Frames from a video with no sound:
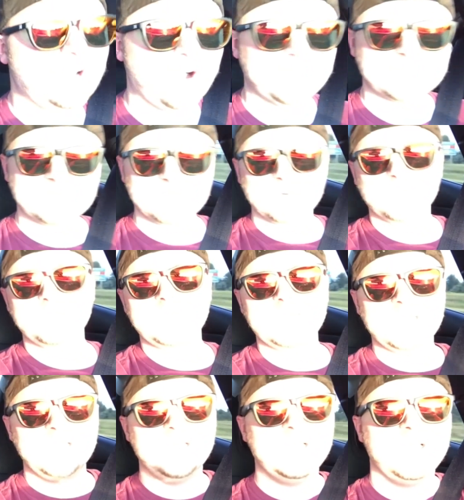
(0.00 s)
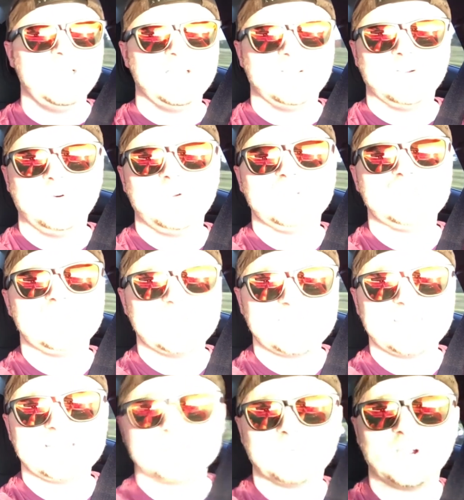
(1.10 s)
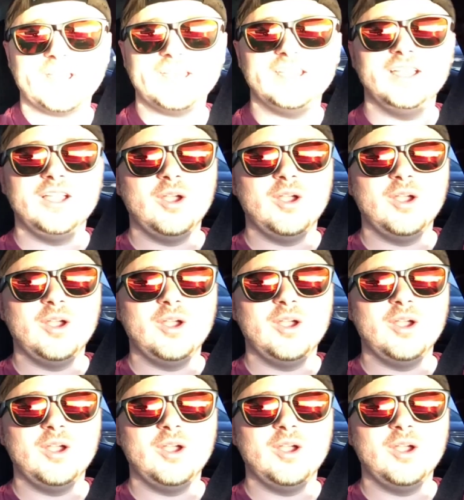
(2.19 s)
off to me, holy shit, that is bright,